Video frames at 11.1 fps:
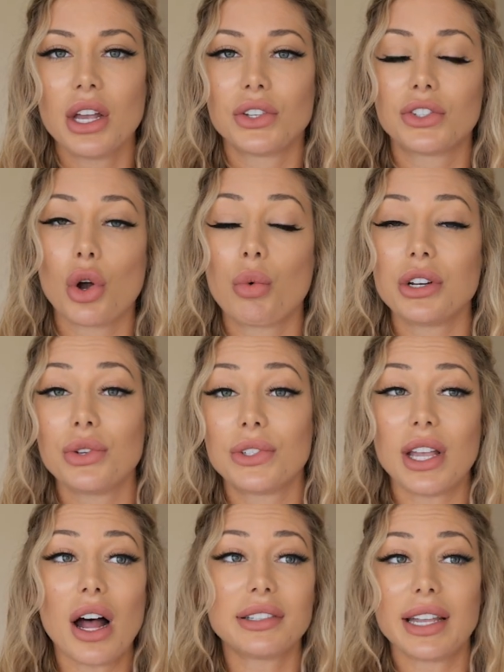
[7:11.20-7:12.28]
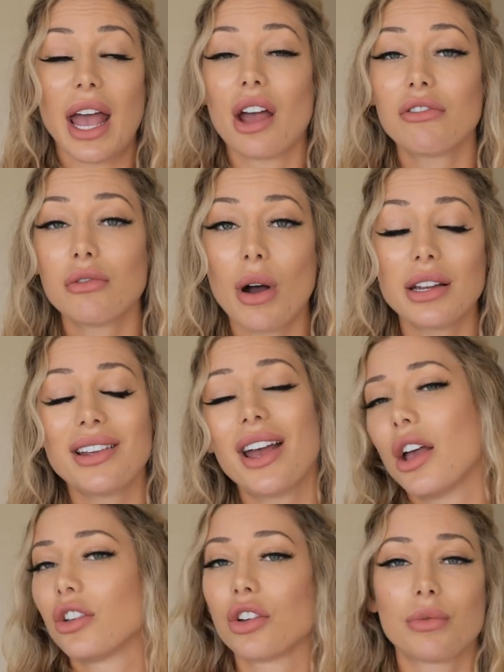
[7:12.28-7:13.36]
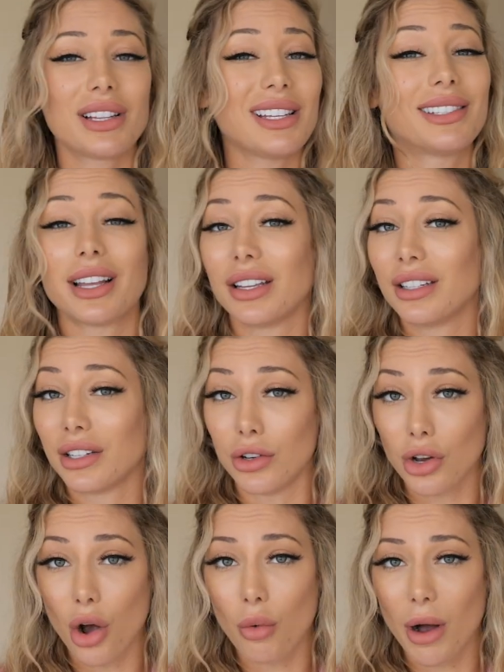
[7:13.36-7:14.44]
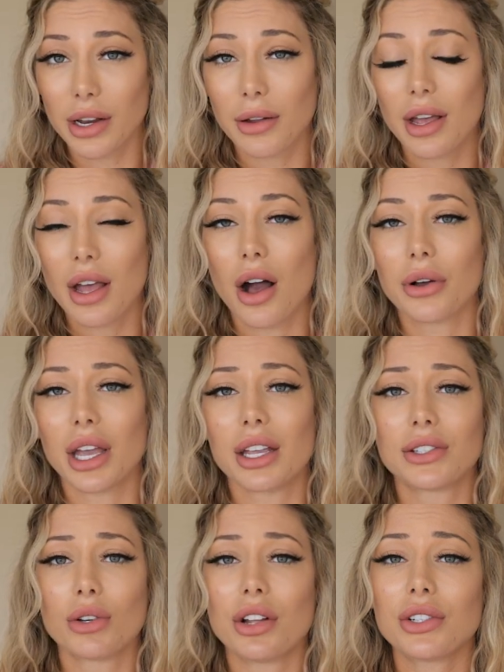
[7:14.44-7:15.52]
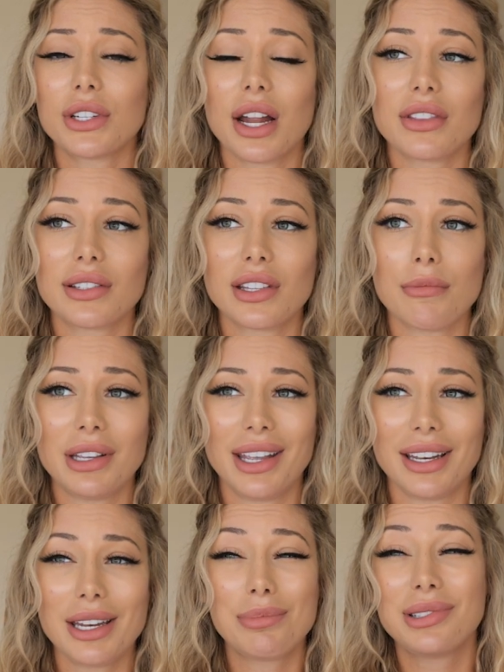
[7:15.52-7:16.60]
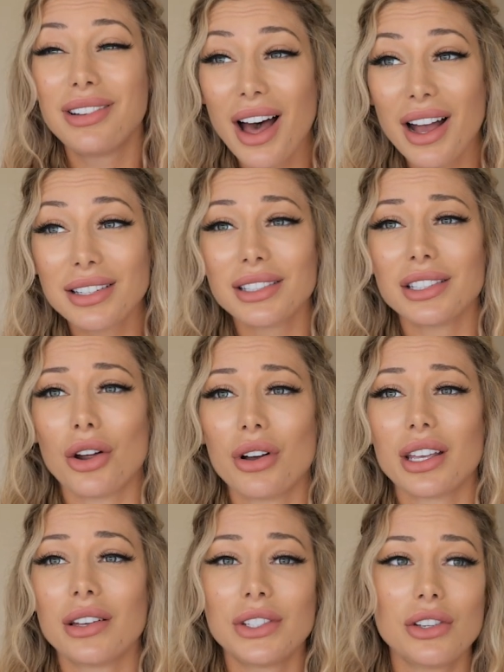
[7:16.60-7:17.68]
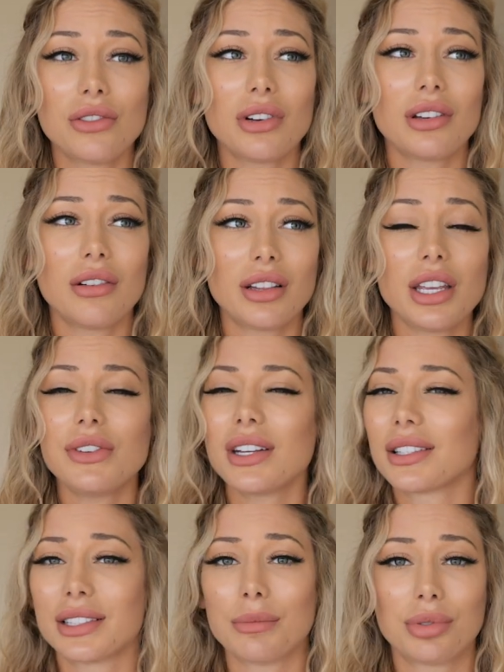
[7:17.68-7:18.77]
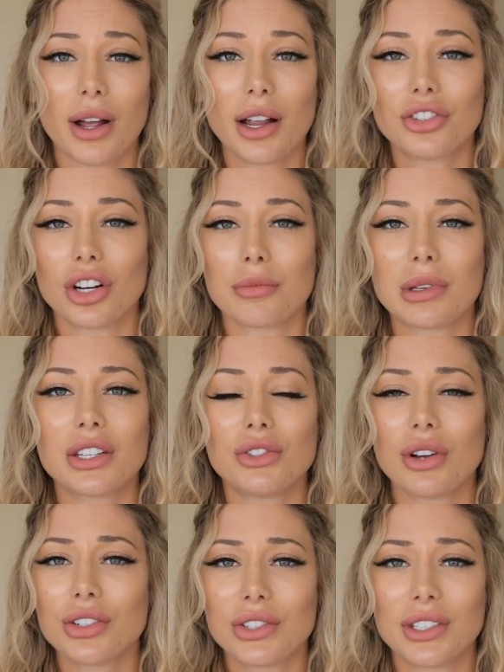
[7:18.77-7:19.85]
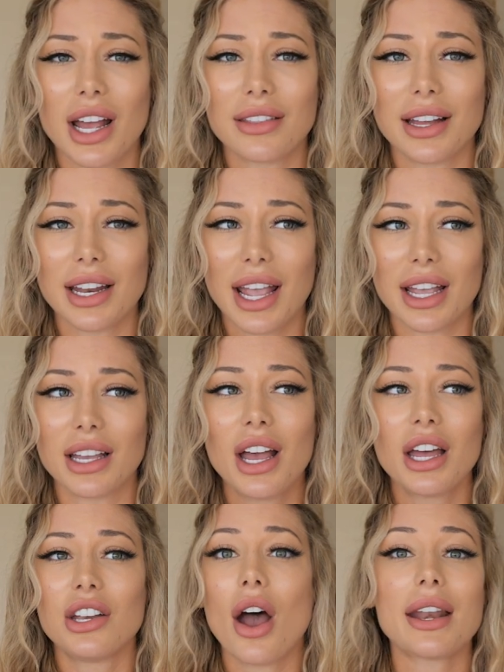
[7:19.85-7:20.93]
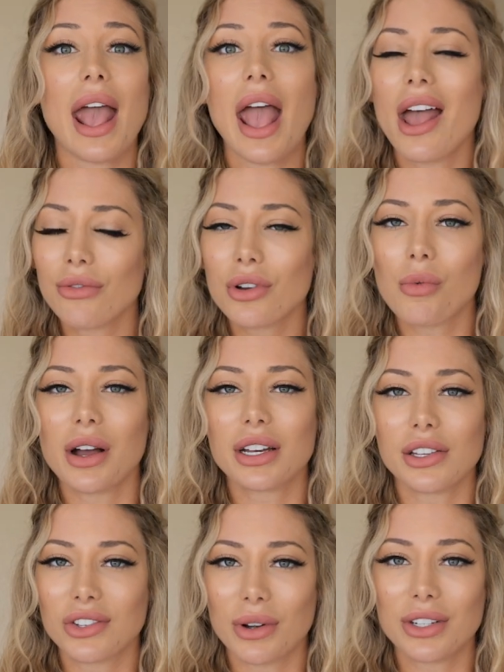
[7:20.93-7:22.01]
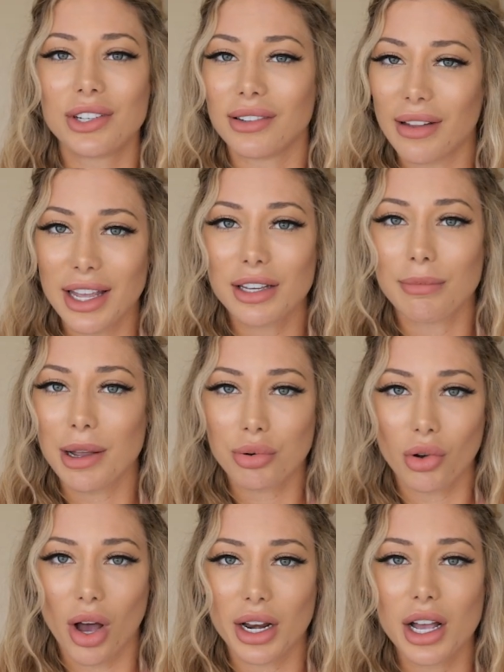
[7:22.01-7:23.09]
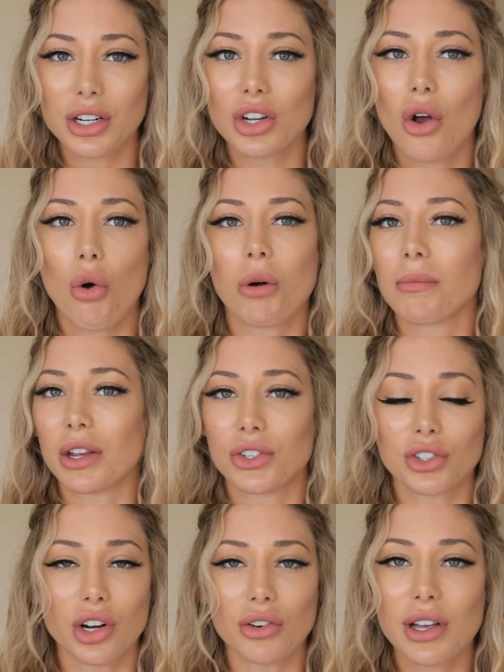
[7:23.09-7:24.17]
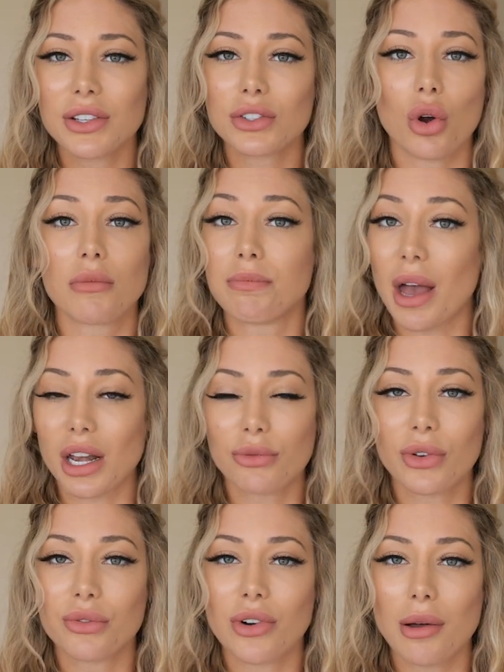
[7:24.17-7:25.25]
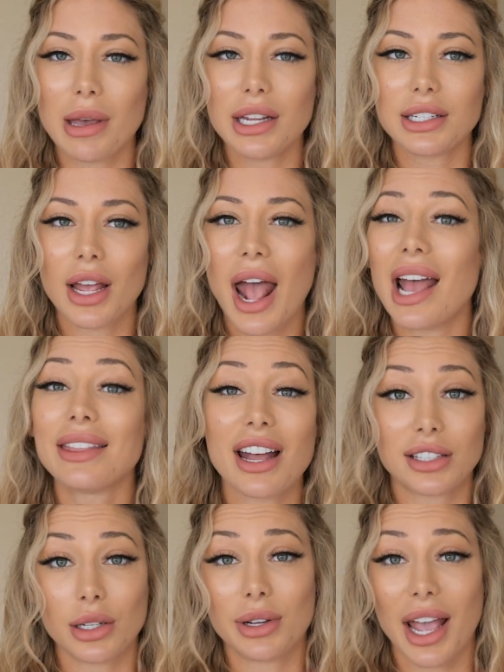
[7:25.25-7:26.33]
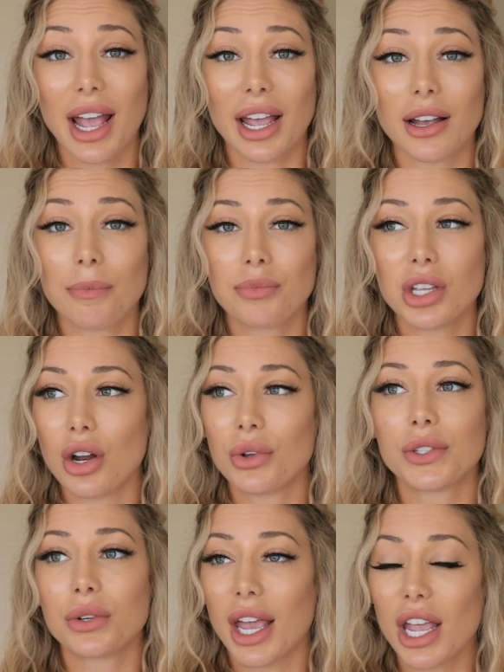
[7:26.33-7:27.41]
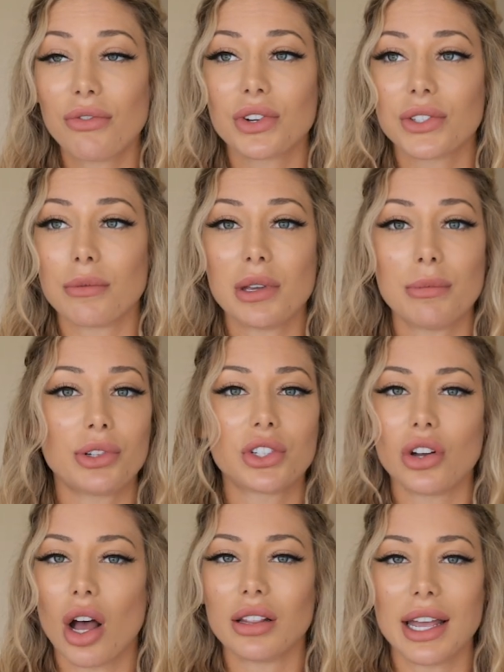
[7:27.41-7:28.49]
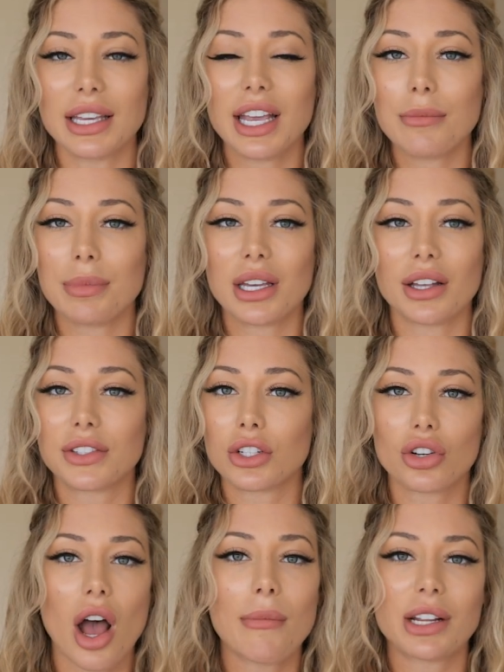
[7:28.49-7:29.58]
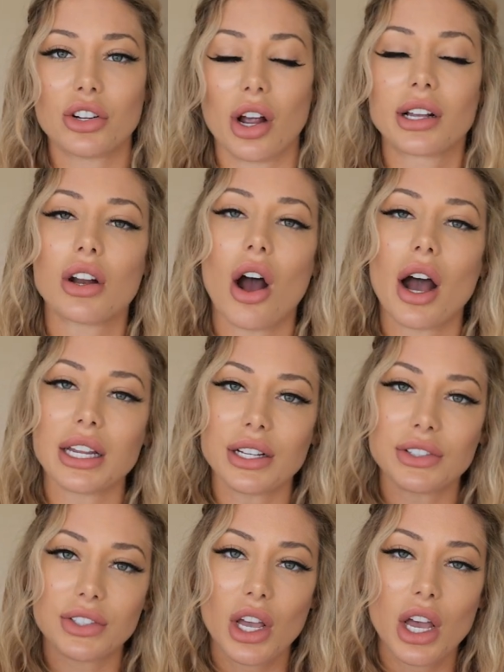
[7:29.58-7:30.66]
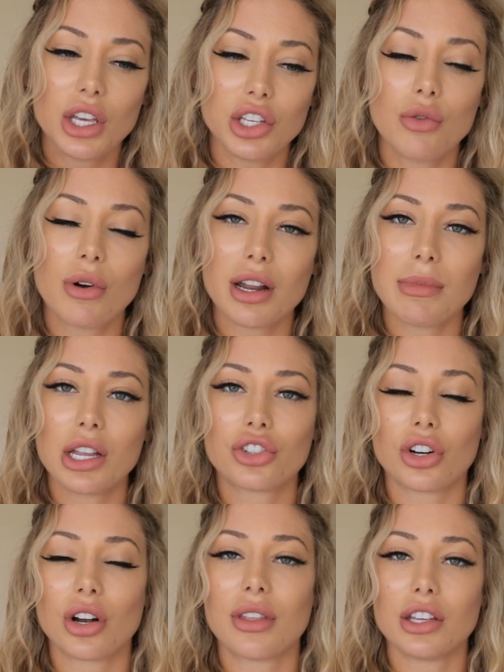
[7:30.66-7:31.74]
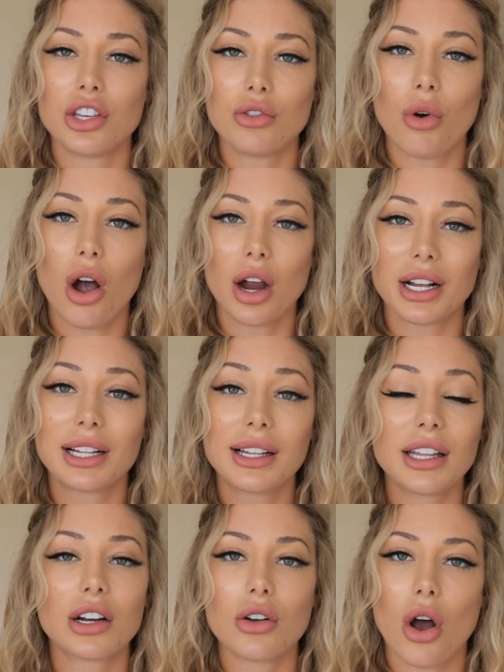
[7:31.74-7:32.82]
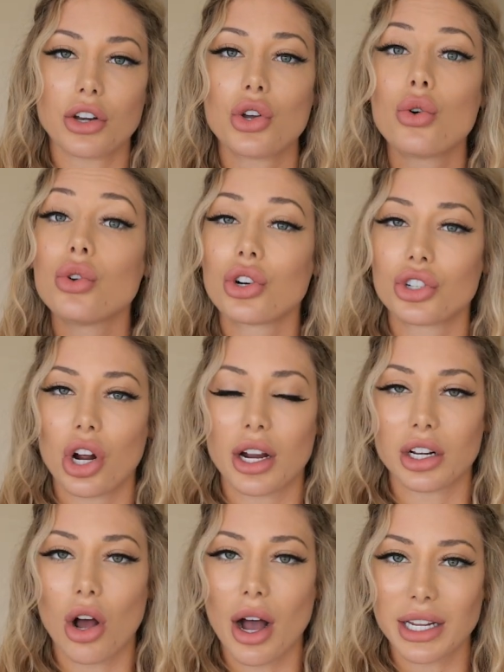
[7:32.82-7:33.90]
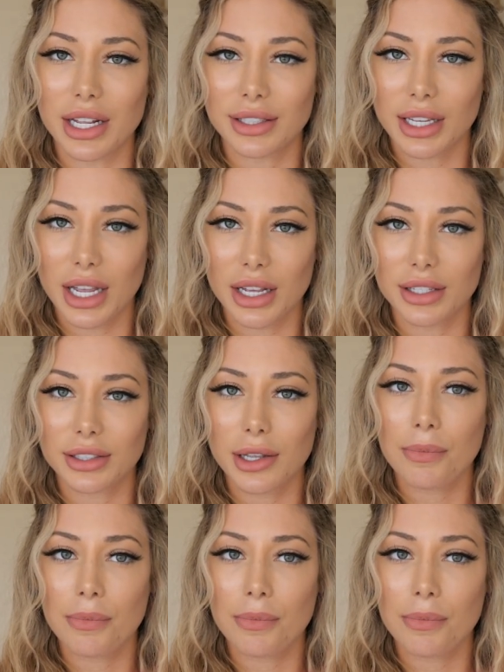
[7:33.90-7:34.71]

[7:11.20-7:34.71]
So when you sell to everyone, you're really selling to no one. Okay, so understand this in the beginning. Plus, it gives you, alleviates some pressure, because you understand that, hey, not everyone is going to like my product or my service or benefit from it, and that's okay. It's okay for some people to not like it because they're not my target audience. You want to make sure that you are clear on who your target audience is.